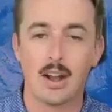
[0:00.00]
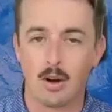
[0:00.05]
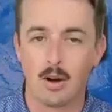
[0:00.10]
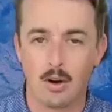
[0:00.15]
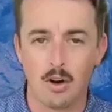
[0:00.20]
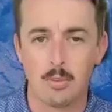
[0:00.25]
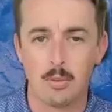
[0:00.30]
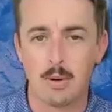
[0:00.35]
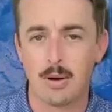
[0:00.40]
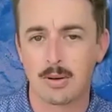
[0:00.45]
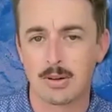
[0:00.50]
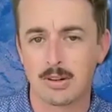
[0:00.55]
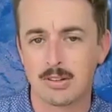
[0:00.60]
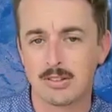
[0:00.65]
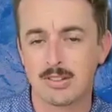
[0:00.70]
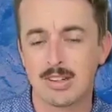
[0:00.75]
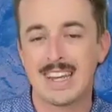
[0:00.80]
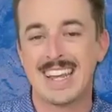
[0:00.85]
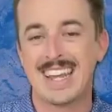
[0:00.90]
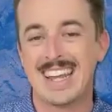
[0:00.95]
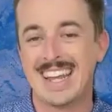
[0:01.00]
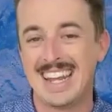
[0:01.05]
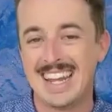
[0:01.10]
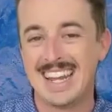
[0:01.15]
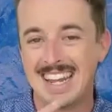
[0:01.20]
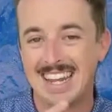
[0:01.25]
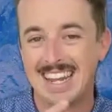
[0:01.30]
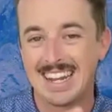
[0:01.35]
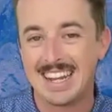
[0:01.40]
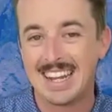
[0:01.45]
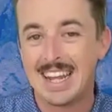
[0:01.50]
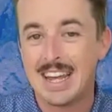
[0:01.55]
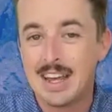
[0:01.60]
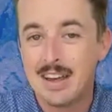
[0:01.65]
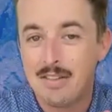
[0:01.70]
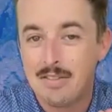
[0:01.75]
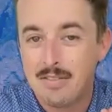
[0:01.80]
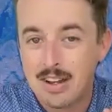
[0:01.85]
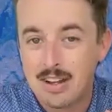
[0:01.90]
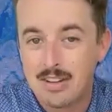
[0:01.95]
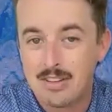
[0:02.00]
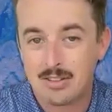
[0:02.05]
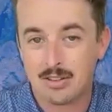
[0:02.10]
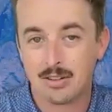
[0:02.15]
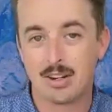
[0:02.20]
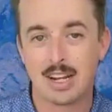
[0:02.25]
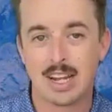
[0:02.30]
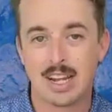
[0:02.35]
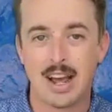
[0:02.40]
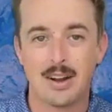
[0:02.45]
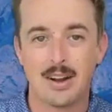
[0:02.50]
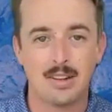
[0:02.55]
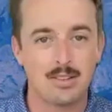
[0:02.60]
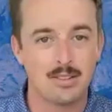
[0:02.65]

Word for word: homeowners in Ventura County,